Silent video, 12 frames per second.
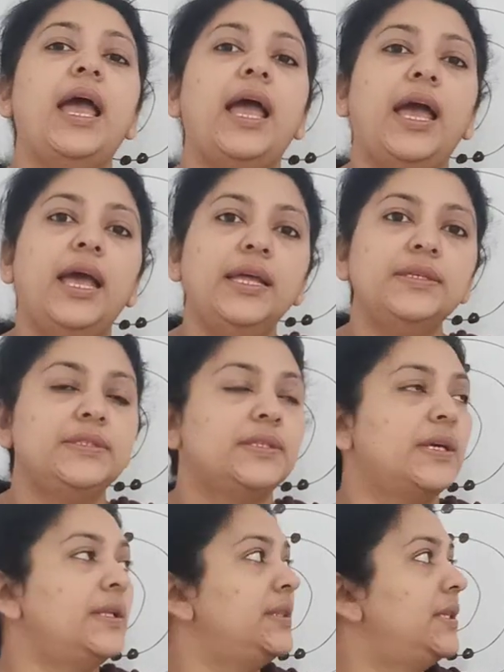and
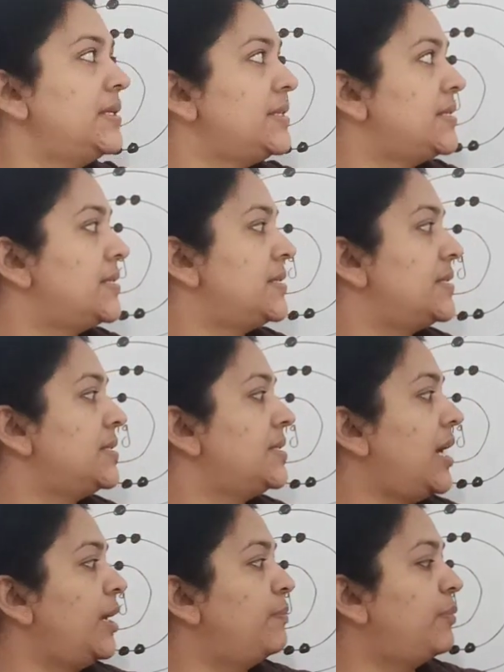this
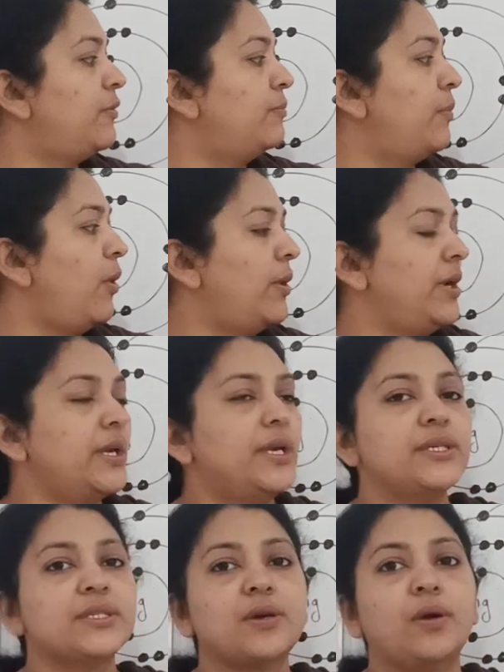type of
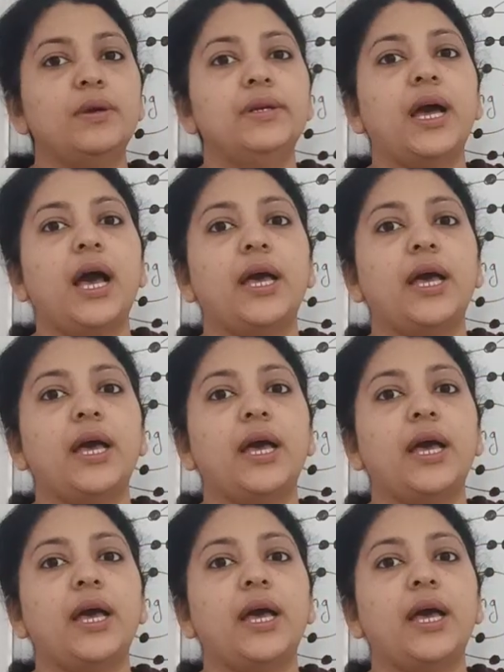bonding is called